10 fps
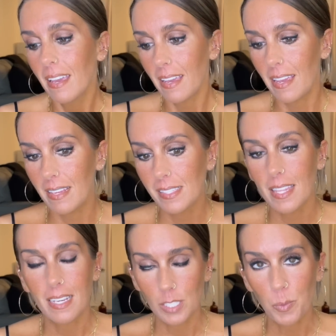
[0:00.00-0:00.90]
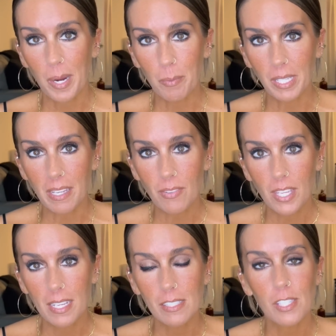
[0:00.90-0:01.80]
And that's where I will leave
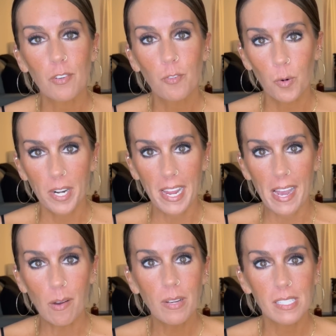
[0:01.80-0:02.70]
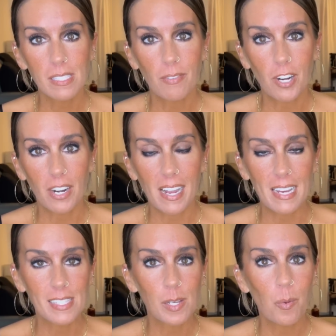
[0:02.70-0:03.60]
things for now as far
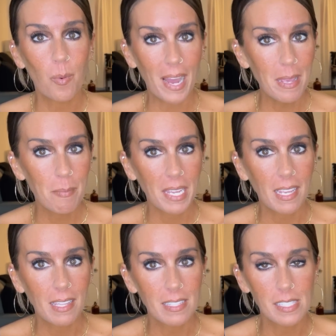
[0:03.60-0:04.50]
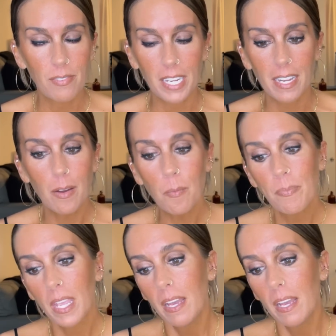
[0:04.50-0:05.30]
as why I'm making this video.